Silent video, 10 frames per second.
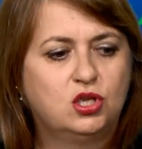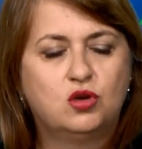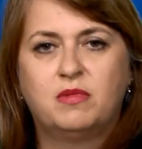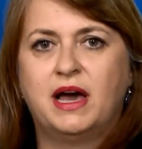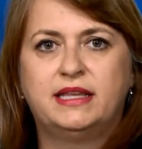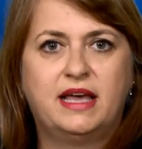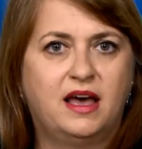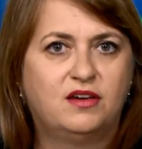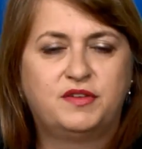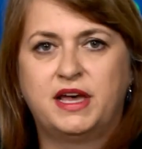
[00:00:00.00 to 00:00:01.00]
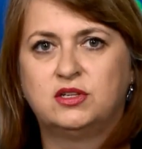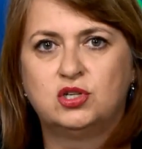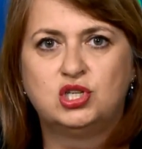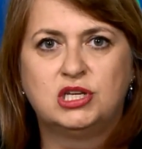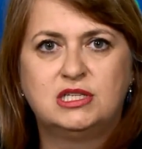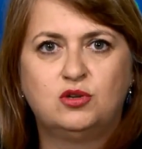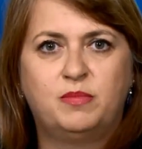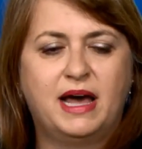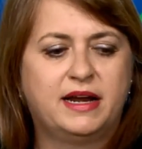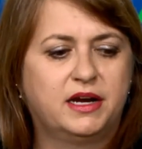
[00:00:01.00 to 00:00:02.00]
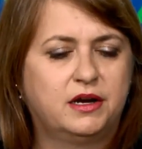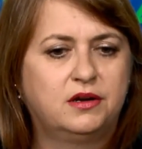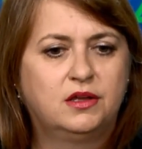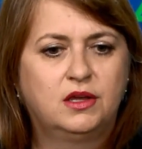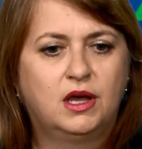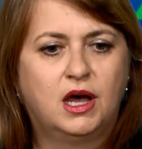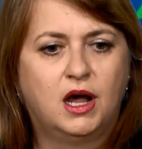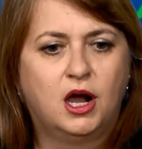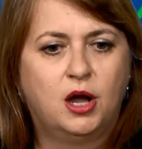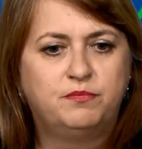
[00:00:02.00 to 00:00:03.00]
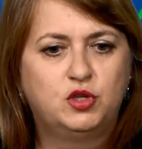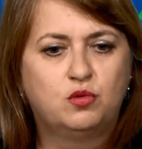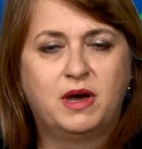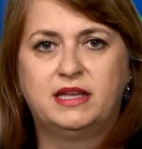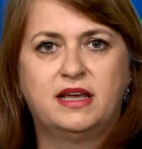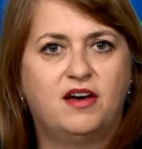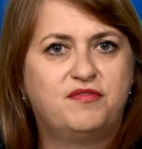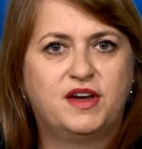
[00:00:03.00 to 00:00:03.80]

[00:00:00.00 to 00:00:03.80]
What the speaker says: you might have energy do better, you might have